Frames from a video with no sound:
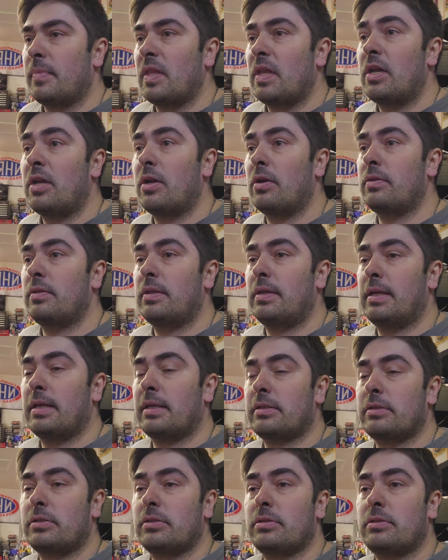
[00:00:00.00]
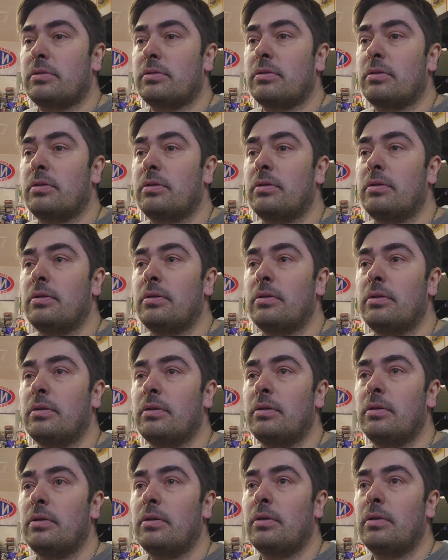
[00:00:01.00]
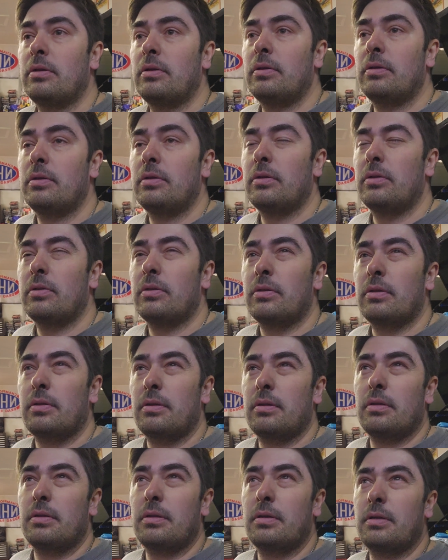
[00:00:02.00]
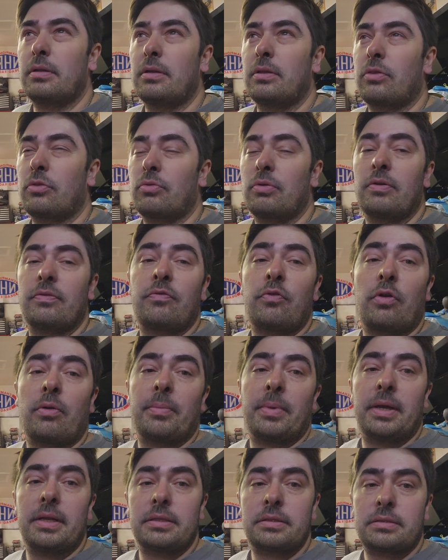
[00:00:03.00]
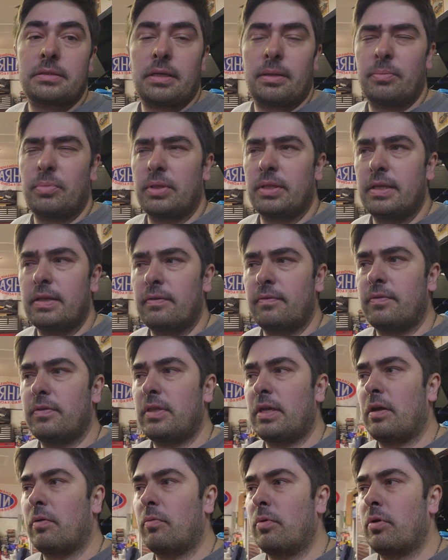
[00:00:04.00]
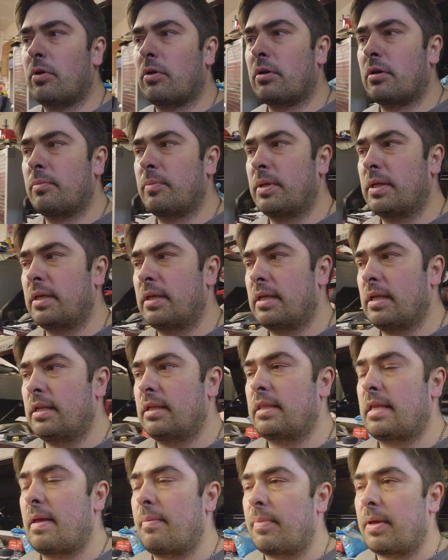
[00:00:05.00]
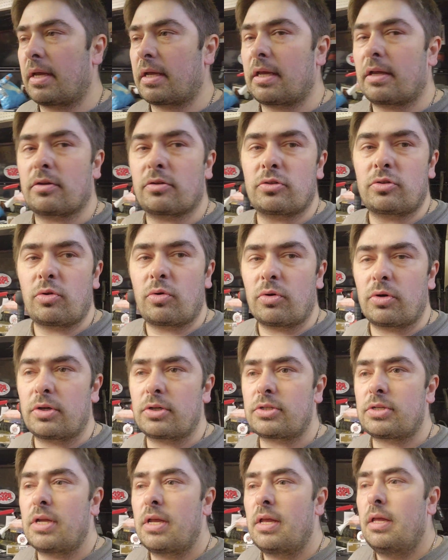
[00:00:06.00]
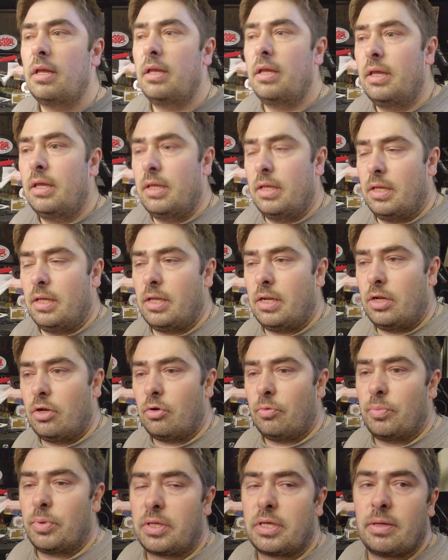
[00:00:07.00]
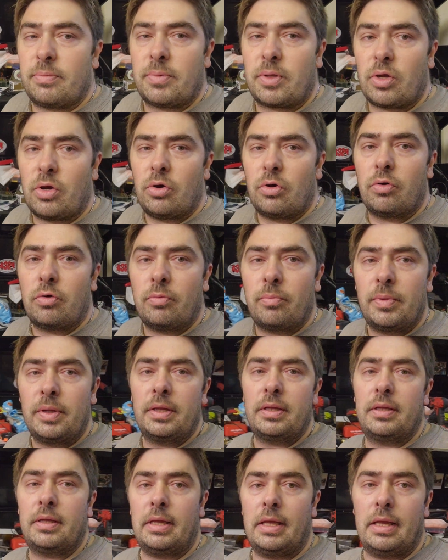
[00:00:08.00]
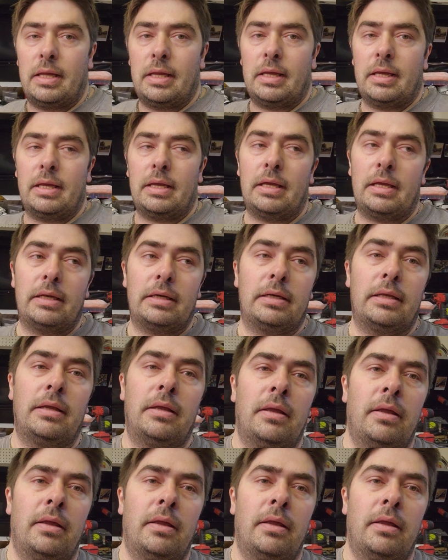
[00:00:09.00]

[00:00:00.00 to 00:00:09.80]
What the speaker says: here in the next 3 to 4 months. I believe that we are going to be getting that back out of storage, and it'll be coming home, and